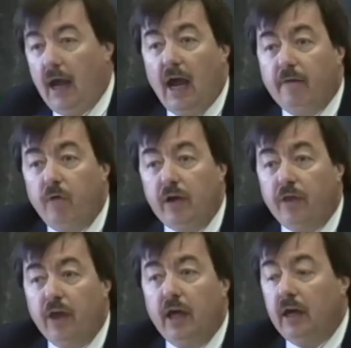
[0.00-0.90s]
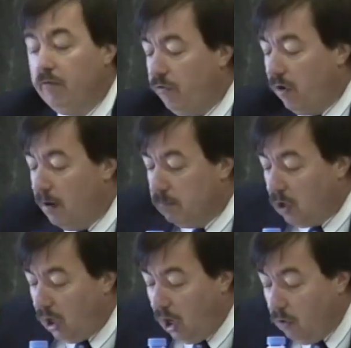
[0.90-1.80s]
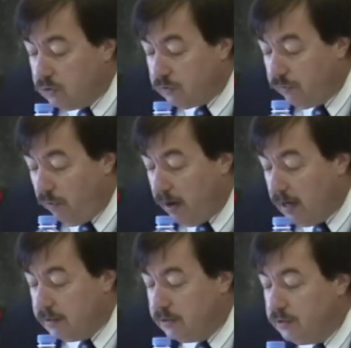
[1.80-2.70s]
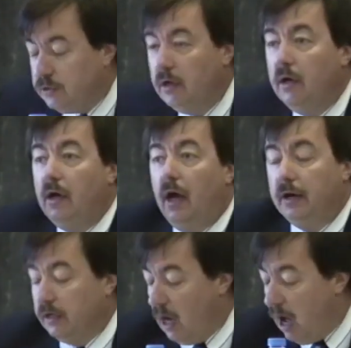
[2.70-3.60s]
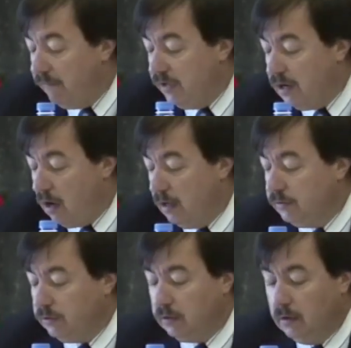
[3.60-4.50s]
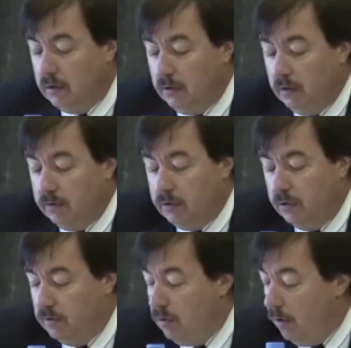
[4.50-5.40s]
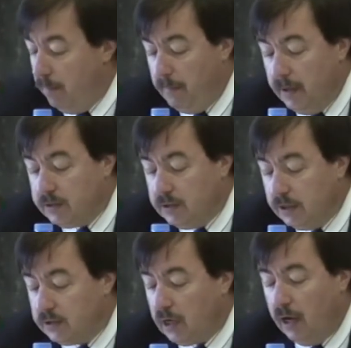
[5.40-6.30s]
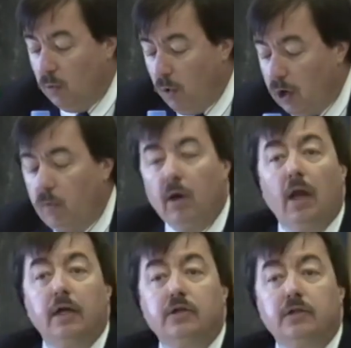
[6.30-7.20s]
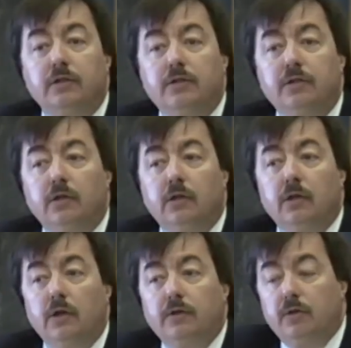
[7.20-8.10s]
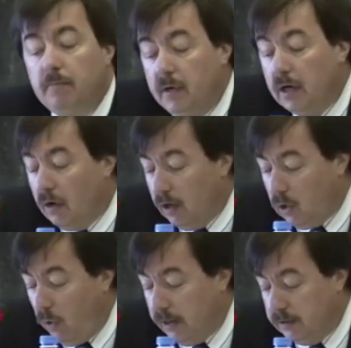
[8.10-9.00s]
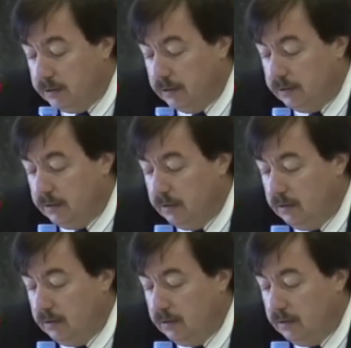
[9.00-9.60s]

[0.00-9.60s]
Everything from close friends and confidants to business and work relations to mere acquaintances.